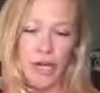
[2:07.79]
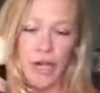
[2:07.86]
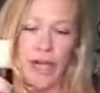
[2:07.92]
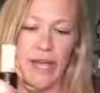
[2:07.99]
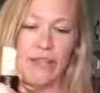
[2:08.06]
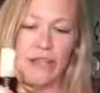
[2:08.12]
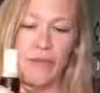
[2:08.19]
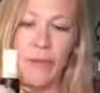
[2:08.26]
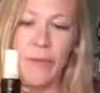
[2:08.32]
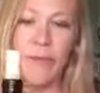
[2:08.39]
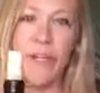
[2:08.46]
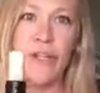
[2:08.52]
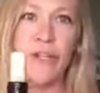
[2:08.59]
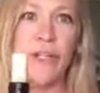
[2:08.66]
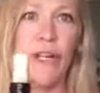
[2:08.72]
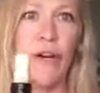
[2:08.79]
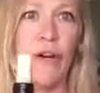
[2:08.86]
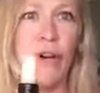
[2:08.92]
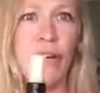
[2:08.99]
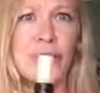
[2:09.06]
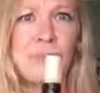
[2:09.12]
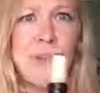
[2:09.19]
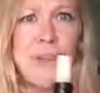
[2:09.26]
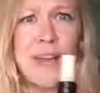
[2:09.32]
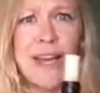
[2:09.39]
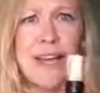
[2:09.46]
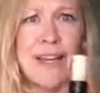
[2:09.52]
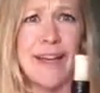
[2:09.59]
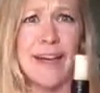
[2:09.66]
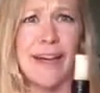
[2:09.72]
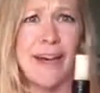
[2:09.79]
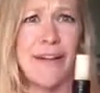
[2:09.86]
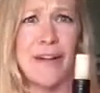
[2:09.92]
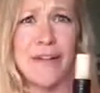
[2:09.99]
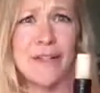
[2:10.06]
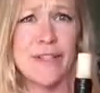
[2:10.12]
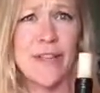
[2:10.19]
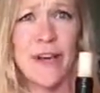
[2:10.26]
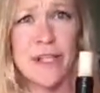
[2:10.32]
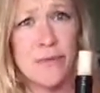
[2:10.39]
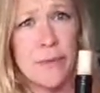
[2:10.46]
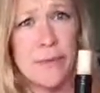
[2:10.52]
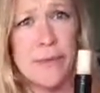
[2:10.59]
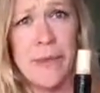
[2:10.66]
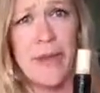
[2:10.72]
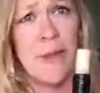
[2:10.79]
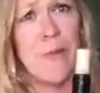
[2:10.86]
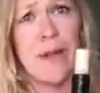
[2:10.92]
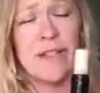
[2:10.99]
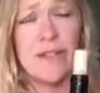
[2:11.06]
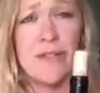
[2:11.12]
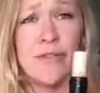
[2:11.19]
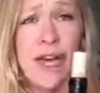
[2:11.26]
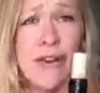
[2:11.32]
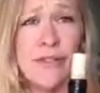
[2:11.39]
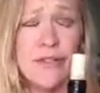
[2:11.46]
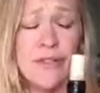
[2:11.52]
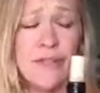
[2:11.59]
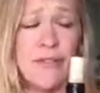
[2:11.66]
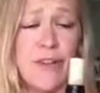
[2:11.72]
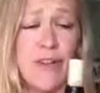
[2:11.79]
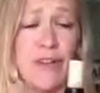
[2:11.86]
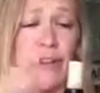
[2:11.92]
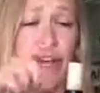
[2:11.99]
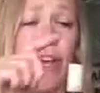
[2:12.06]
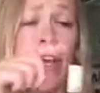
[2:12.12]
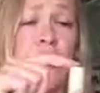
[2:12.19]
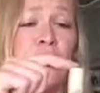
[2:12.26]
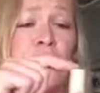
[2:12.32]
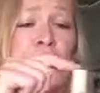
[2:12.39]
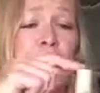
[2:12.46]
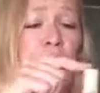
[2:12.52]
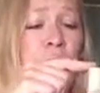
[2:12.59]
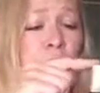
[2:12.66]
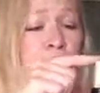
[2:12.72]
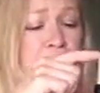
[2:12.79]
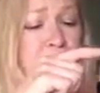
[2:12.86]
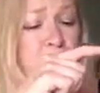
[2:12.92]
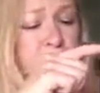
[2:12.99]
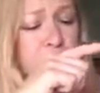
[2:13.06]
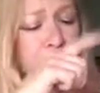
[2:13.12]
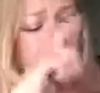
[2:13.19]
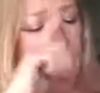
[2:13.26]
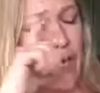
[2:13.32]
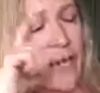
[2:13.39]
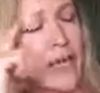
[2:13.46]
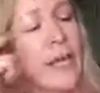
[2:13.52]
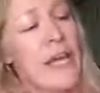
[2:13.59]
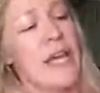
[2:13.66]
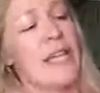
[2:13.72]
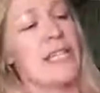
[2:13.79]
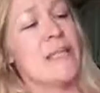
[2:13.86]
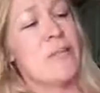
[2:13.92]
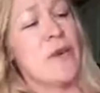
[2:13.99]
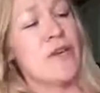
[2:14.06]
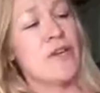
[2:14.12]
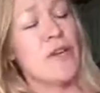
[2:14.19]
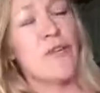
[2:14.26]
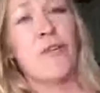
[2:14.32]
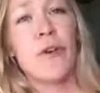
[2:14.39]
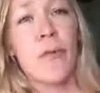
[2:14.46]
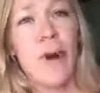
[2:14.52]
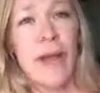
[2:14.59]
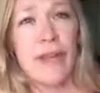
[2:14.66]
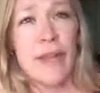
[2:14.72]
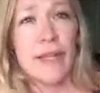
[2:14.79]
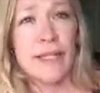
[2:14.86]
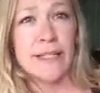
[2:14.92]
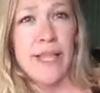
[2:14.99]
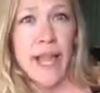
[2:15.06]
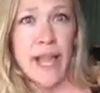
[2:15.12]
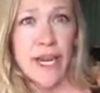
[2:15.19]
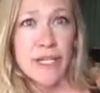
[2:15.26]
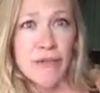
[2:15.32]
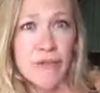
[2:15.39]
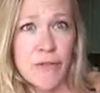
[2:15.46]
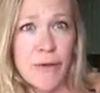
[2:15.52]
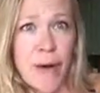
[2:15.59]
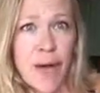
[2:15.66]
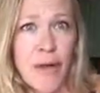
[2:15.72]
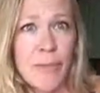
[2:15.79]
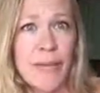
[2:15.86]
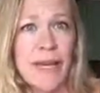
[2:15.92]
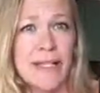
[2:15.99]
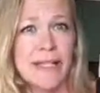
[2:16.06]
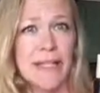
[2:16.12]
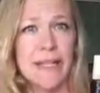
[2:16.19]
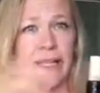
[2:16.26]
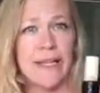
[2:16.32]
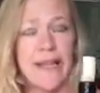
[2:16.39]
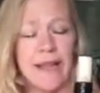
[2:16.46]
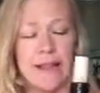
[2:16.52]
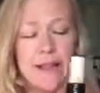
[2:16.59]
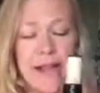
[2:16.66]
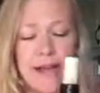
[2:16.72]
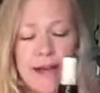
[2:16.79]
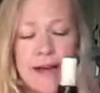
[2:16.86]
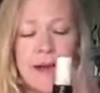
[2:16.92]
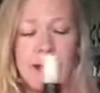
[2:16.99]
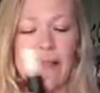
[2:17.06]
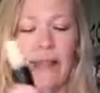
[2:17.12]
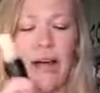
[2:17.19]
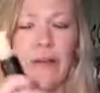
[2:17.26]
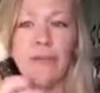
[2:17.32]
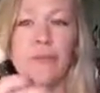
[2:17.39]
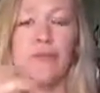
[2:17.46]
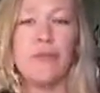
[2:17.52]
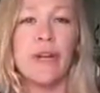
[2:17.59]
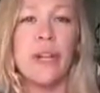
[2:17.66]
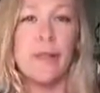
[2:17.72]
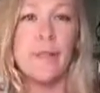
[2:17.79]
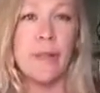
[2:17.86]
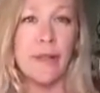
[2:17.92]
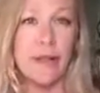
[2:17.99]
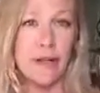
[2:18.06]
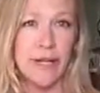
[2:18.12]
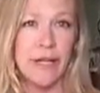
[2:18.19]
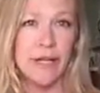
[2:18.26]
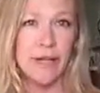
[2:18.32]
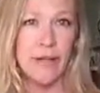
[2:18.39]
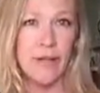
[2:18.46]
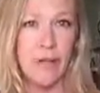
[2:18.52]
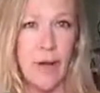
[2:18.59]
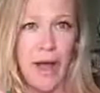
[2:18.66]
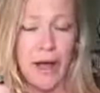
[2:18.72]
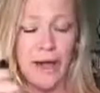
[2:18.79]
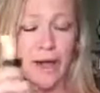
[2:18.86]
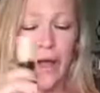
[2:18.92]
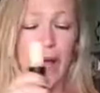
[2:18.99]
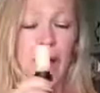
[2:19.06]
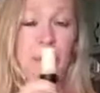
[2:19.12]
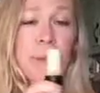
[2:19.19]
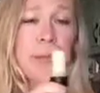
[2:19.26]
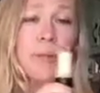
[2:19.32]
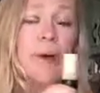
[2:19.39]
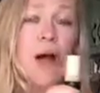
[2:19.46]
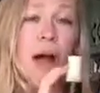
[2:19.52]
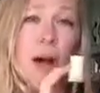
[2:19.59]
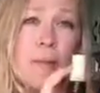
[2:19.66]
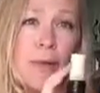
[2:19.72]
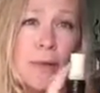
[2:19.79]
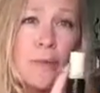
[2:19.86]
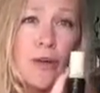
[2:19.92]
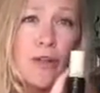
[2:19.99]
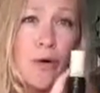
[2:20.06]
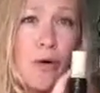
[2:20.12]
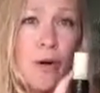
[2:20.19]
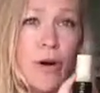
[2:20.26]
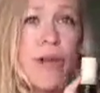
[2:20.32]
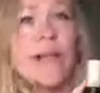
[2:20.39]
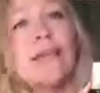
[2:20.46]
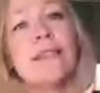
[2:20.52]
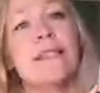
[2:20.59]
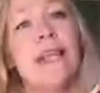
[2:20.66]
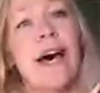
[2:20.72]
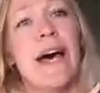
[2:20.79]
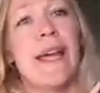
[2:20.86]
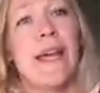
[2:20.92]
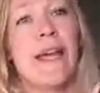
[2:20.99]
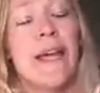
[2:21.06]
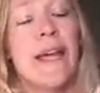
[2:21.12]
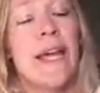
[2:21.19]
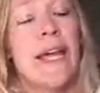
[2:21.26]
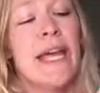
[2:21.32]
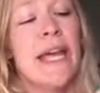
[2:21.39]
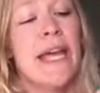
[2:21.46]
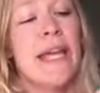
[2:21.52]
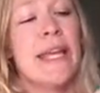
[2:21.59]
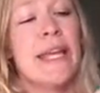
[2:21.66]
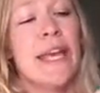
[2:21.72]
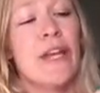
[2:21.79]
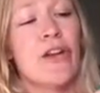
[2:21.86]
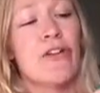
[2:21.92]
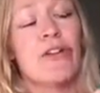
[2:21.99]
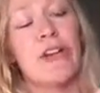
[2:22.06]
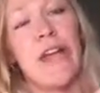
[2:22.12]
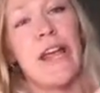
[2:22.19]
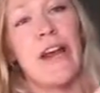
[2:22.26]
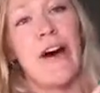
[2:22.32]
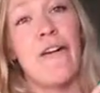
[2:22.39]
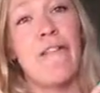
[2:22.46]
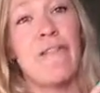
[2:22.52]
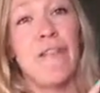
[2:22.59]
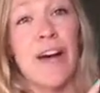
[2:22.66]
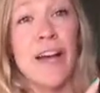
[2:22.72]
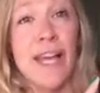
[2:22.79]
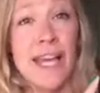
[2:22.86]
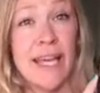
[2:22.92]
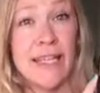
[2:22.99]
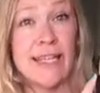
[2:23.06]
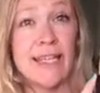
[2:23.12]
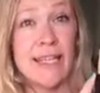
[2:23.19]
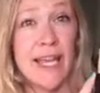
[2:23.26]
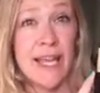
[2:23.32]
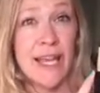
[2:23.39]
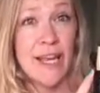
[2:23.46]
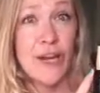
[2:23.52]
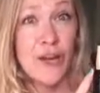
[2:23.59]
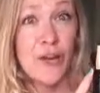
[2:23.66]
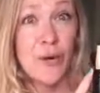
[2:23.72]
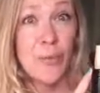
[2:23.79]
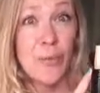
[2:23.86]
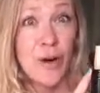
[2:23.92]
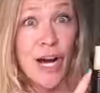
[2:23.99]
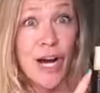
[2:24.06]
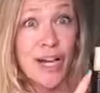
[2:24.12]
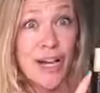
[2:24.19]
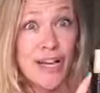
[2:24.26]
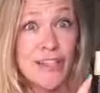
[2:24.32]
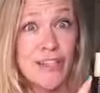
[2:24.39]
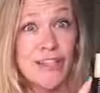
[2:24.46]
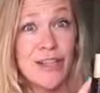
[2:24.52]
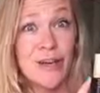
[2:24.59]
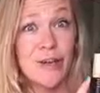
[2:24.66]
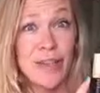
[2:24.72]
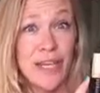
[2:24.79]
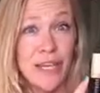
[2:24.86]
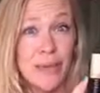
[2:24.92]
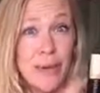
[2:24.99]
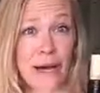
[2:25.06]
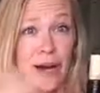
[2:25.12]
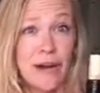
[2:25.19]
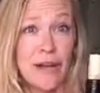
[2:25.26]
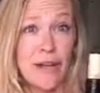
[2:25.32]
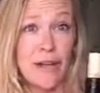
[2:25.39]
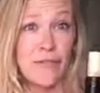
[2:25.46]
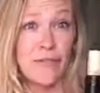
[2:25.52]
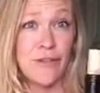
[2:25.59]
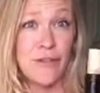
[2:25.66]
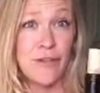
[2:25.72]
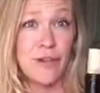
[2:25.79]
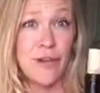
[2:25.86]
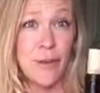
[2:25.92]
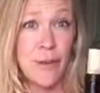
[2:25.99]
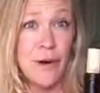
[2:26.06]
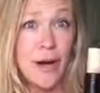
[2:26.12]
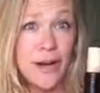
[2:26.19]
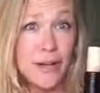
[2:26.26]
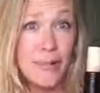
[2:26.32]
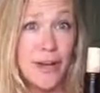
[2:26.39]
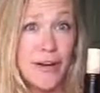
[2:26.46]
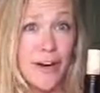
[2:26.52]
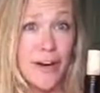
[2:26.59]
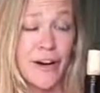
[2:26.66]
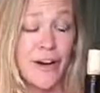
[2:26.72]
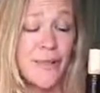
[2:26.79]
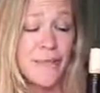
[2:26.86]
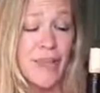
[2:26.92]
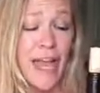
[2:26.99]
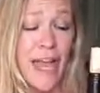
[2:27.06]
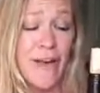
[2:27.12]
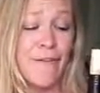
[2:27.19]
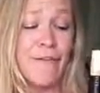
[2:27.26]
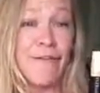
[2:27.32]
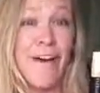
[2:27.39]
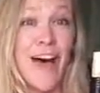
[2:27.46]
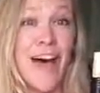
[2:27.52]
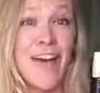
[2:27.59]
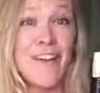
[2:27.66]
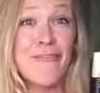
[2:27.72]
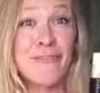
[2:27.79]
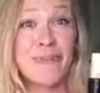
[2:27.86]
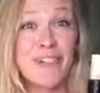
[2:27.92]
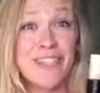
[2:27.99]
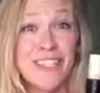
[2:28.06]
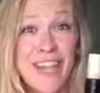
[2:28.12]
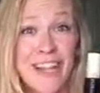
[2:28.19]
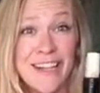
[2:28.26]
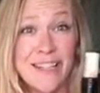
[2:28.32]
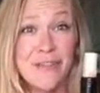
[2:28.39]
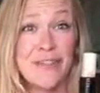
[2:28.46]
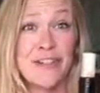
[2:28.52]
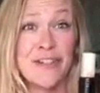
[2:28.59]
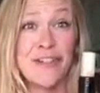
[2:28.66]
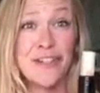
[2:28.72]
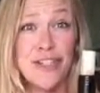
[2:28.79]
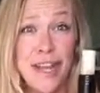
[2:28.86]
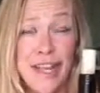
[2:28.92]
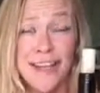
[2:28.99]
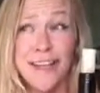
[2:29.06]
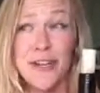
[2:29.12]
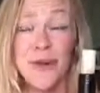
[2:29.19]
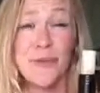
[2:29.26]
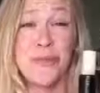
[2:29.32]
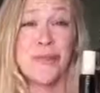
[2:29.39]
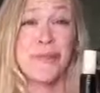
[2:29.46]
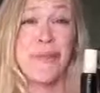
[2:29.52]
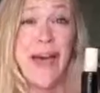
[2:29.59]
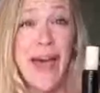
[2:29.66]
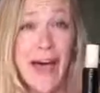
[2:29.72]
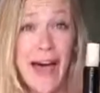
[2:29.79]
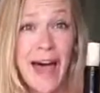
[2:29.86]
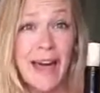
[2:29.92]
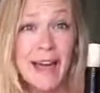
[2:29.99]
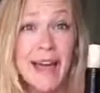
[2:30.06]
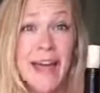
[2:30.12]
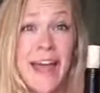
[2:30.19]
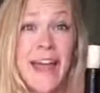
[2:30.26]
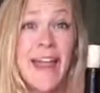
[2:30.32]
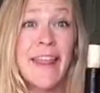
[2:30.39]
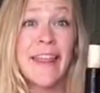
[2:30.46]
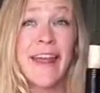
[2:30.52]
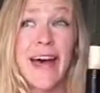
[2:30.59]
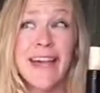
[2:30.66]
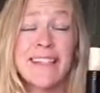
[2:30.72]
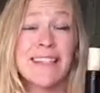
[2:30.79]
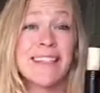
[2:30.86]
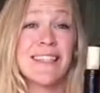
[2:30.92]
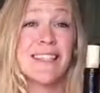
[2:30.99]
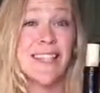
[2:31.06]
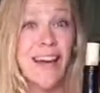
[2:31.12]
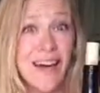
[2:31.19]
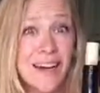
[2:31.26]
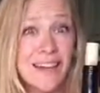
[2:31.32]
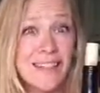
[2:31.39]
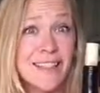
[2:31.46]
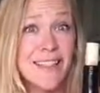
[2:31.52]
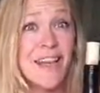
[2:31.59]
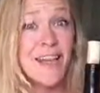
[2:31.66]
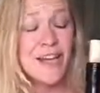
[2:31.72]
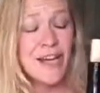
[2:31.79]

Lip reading: Okay, so we've been using corks for like, I don't know, as long as we've been making wine, so thousands of years. So the cork's really great, especially for a wine that needs to age for a while because it allows a breathability to the wine. The problem with cork is that it can create a fungus in your product. So think about if you're a product maker and 5% of your shit goes bad, that sucks.